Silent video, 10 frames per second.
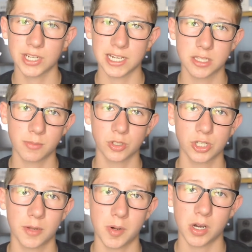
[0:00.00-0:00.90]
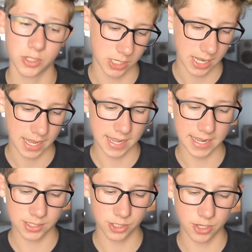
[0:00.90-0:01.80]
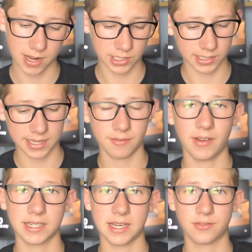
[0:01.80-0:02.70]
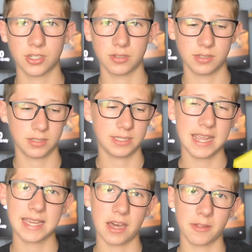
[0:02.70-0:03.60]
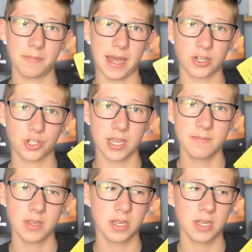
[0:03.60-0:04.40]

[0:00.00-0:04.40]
change the modular parts is you actually in fact have to take out the battery,